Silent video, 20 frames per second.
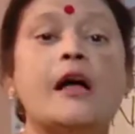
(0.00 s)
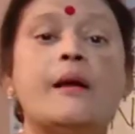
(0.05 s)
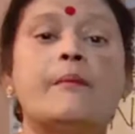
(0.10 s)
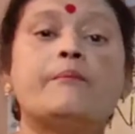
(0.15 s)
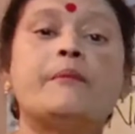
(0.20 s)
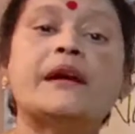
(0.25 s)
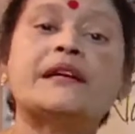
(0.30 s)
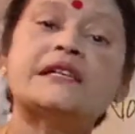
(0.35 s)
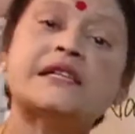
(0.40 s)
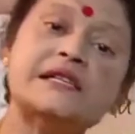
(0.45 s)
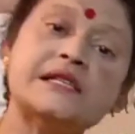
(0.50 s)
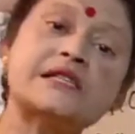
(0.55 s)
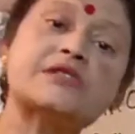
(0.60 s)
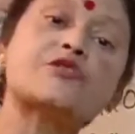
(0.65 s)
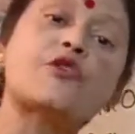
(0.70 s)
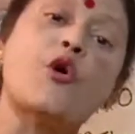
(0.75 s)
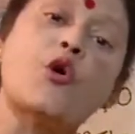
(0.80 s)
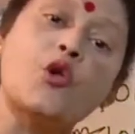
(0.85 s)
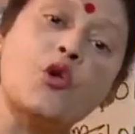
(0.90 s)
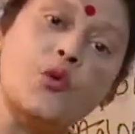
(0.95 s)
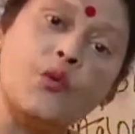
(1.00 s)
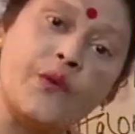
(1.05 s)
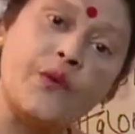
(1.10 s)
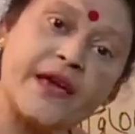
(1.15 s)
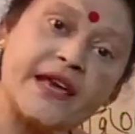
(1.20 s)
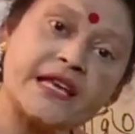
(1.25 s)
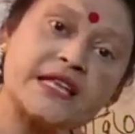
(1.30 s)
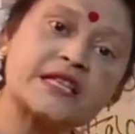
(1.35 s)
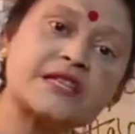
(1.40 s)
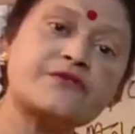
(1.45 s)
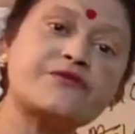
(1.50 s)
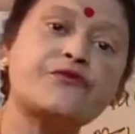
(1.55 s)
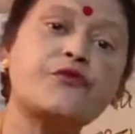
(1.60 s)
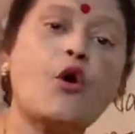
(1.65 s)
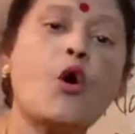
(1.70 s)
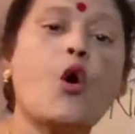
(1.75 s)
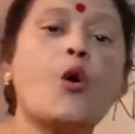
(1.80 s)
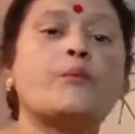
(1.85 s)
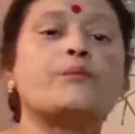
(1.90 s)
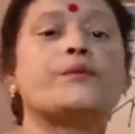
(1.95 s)
Metals always
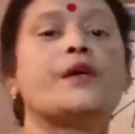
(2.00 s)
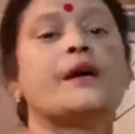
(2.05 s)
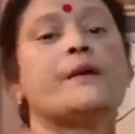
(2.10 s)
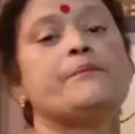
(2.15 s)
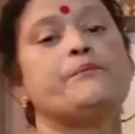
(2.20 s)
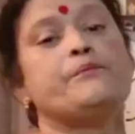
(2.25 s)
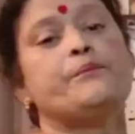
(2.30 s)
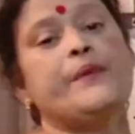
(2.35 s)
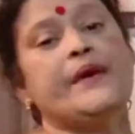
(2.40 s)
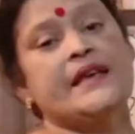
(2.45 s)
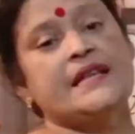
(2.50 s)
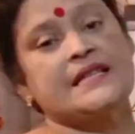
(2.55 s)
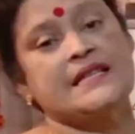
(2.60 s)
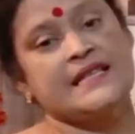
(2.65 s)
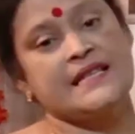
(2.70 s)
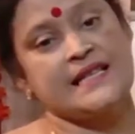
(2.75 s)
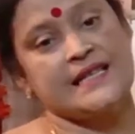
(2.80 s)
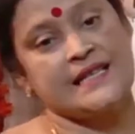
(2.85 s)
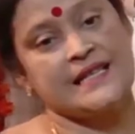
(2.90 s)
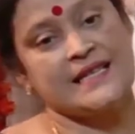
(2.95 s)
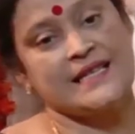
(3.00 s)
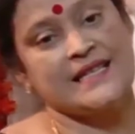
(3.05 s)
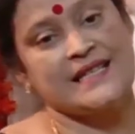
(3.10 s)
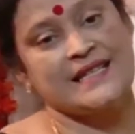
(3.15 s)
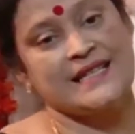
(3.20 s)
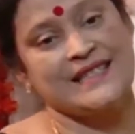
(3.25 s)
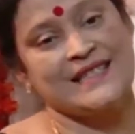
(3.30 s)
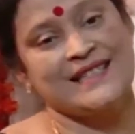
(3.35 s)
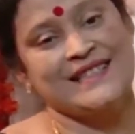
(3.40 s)
form bases.